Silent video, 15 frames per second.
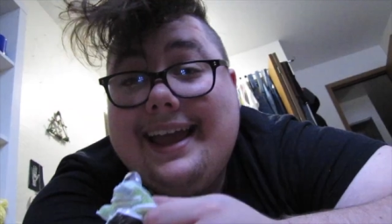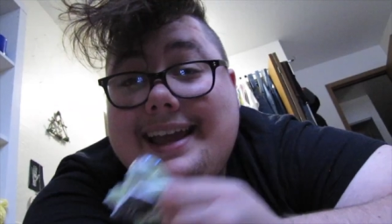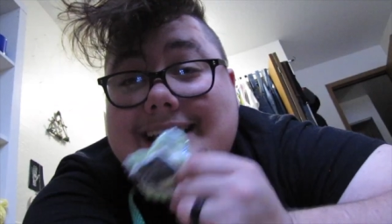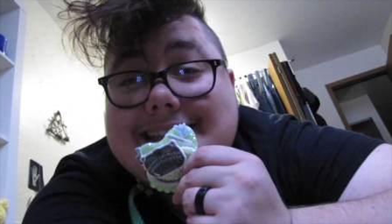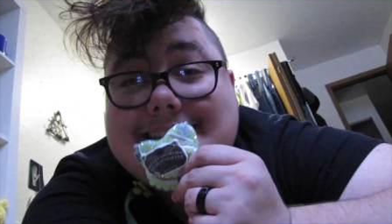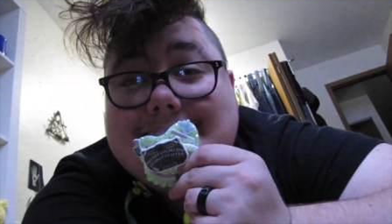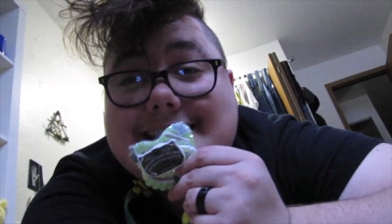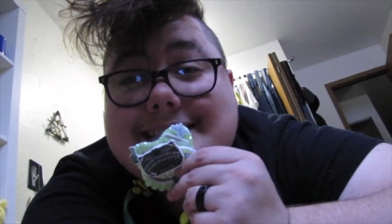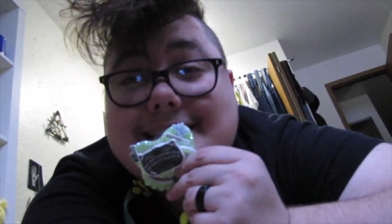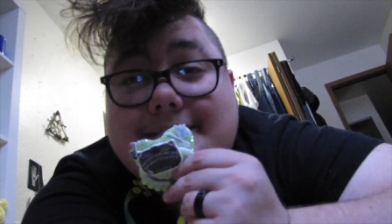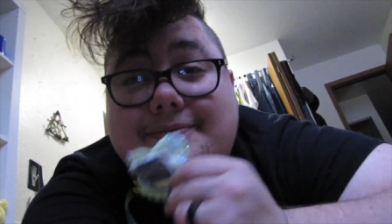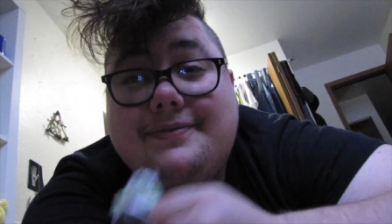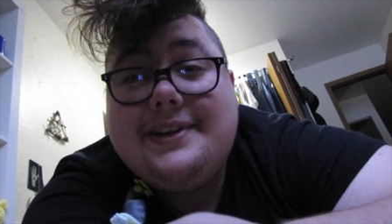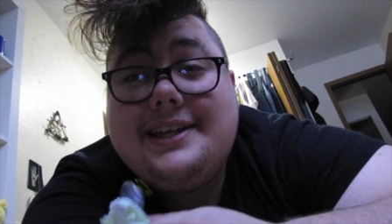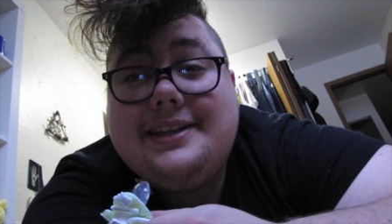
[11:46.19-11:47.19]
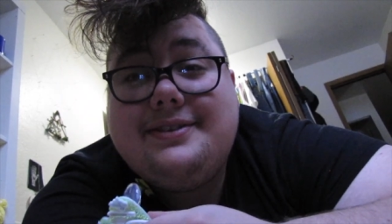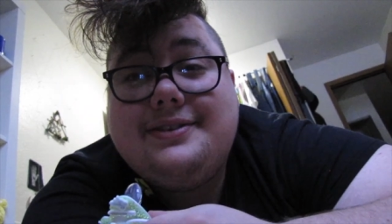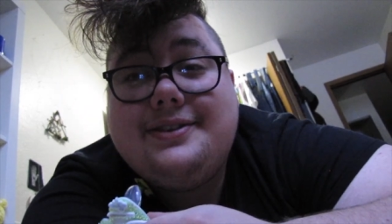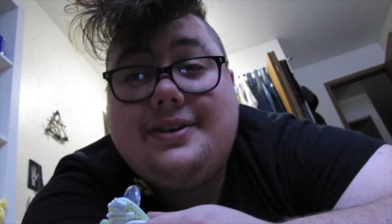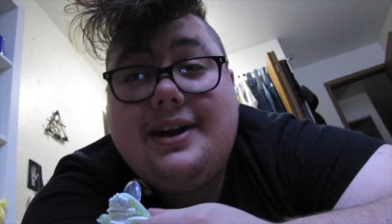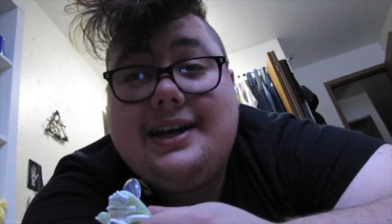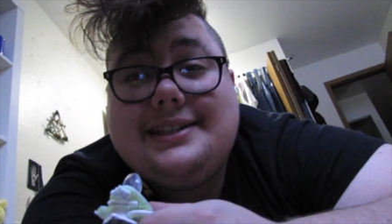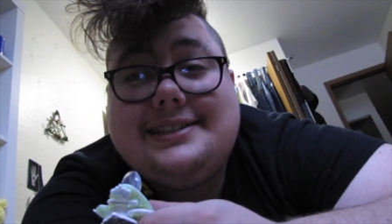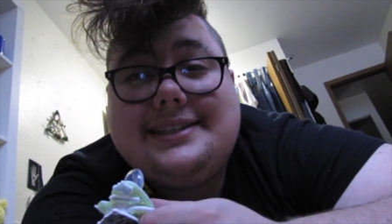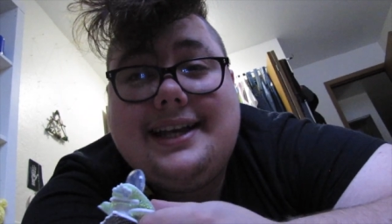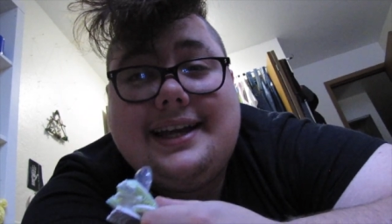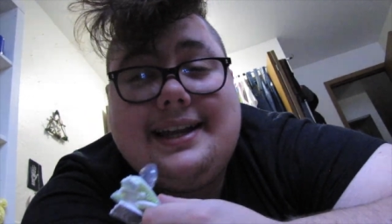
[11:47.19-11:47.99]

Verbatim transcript: And since I'm feeling regressed